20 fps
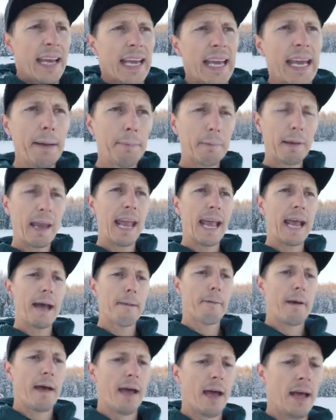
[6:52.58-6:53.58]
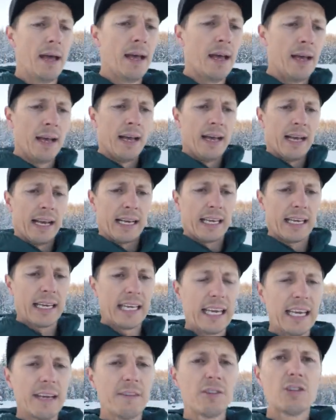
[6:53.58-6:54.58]
Hipcamp
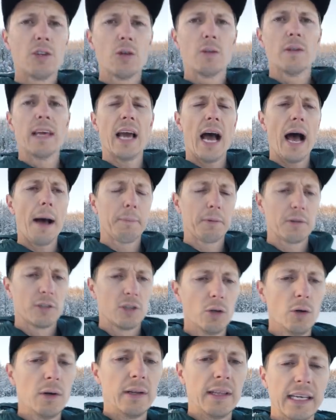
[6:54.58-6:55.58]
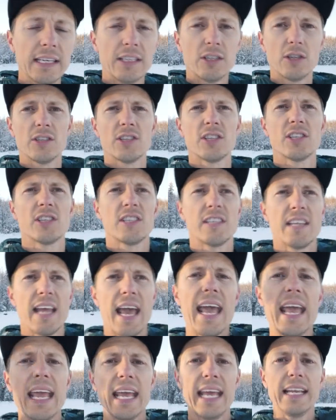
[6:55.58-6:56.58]
gives you the opportunity to
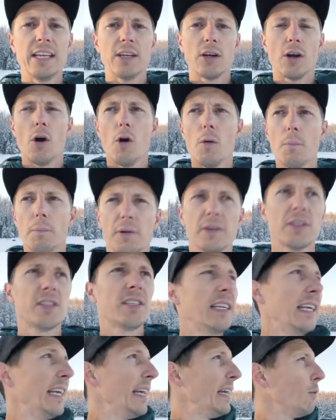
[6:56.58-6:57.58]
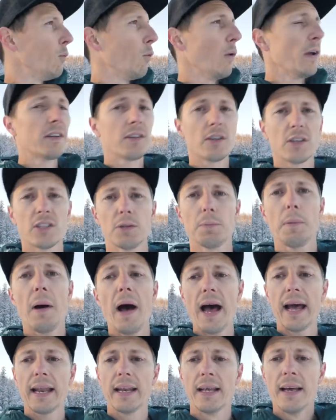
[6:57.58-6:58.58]
stay in your own pristine winter
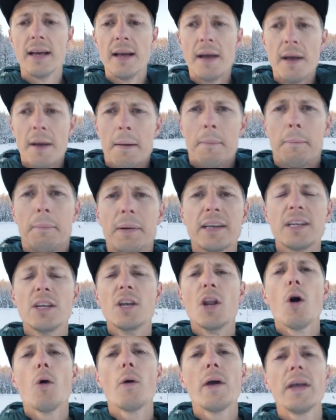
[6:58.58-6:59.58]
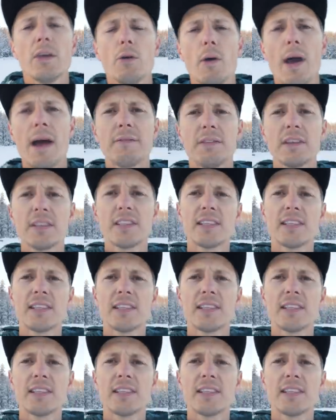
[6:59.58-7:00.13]
spot, but knowing you have the